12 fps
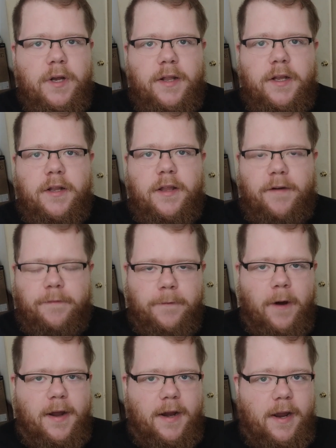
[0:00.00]
And then that
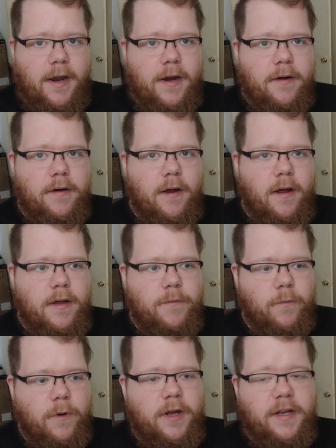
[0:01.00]
Friday
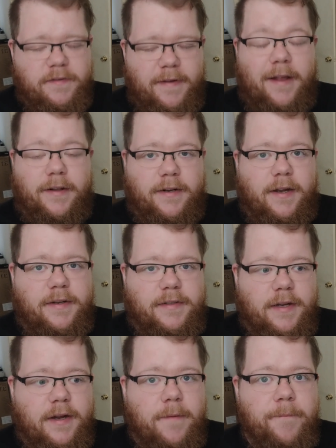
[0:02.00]
was Valentine's
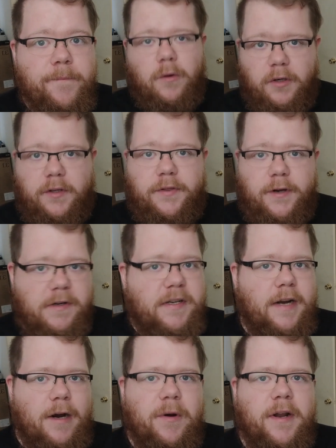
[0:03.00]
Day. I worked a
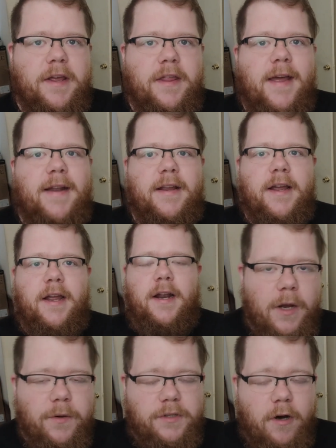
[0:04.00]
13 hour day that day.
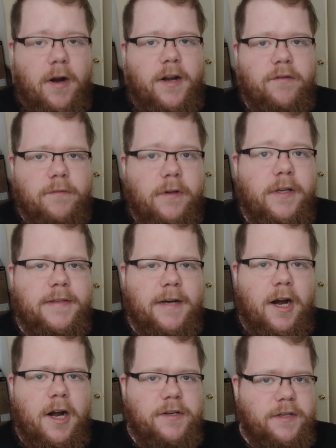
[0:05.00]
I was already really
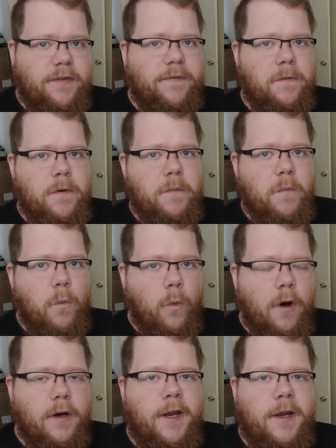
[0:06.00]
tired just from
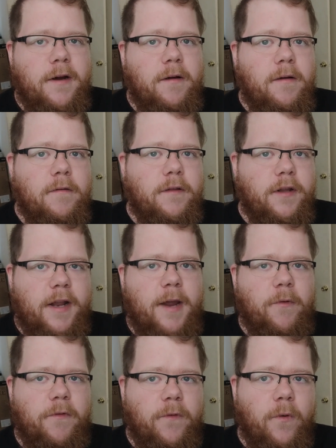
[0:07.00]
working the day
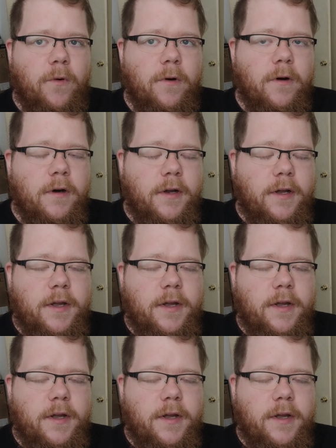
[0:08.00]
before.